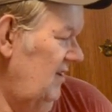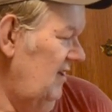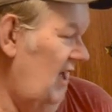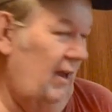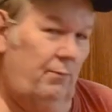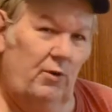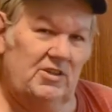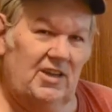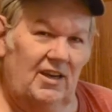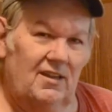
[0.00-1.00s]
I
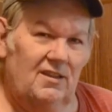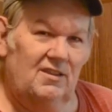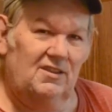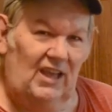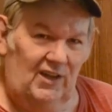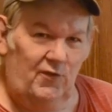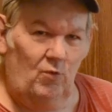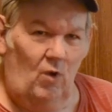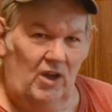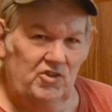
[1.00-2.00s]
appreciate it. Thanks for
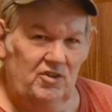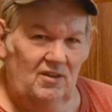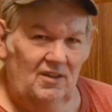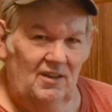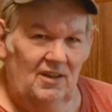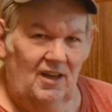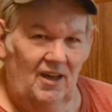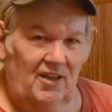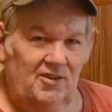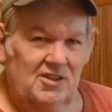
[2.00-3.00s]
watching.
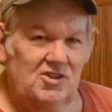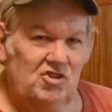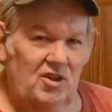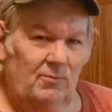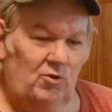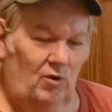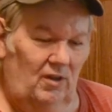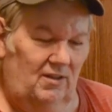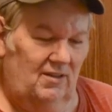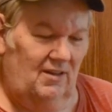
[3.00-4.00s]
This is Jim
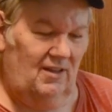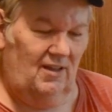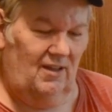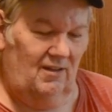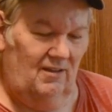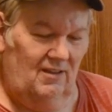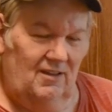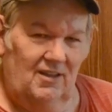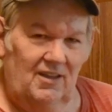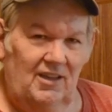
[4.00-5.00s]
Turlington.
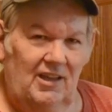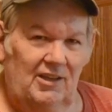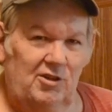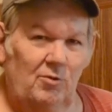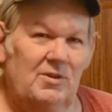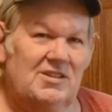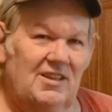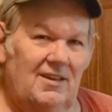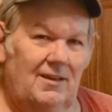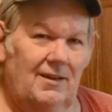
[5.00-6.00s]
Until we
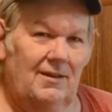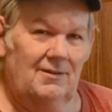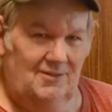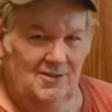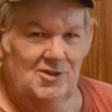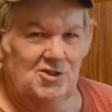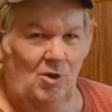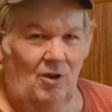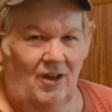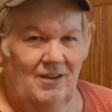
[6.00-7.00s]
see you again, so long.